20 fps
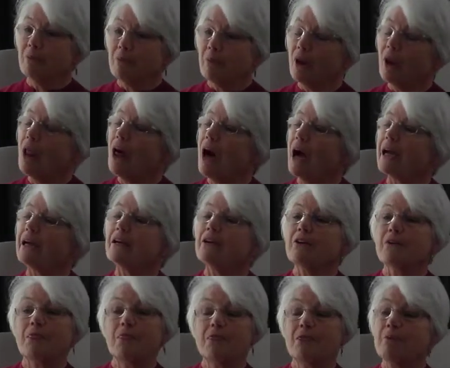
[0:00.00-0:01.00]

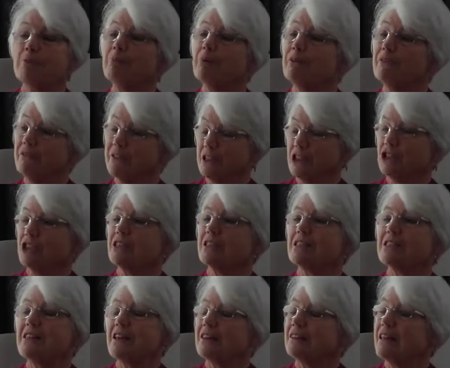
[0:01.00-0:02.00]
like the provisions
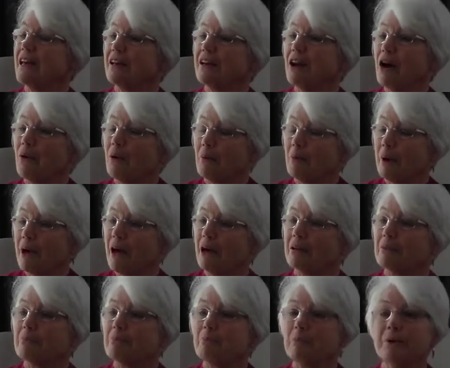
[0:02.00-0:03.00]
that they know about,
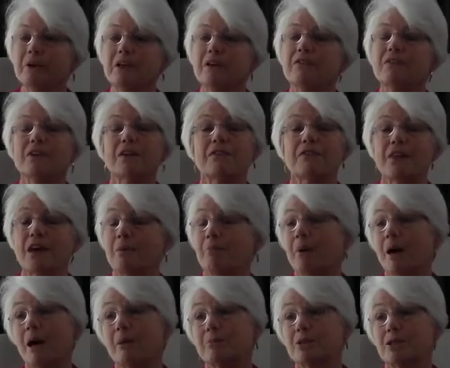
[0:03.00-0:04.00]
even if they
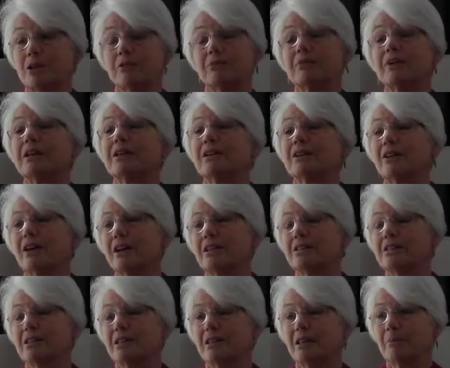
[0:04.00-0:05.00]
perhaps don't
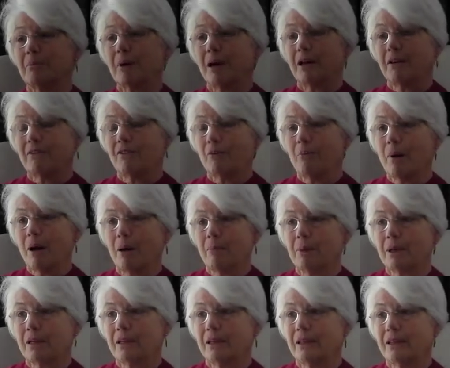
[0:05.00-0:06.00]
recognise that they're part of
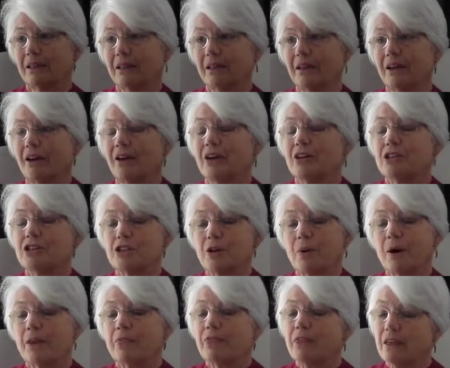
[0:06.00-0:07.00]
Obamacare. So
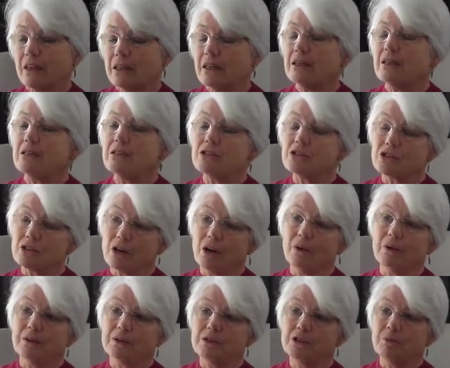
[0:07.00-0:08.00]
I think it is
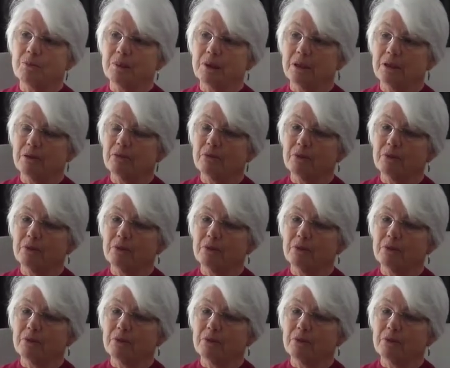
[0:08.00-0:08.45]
going to be,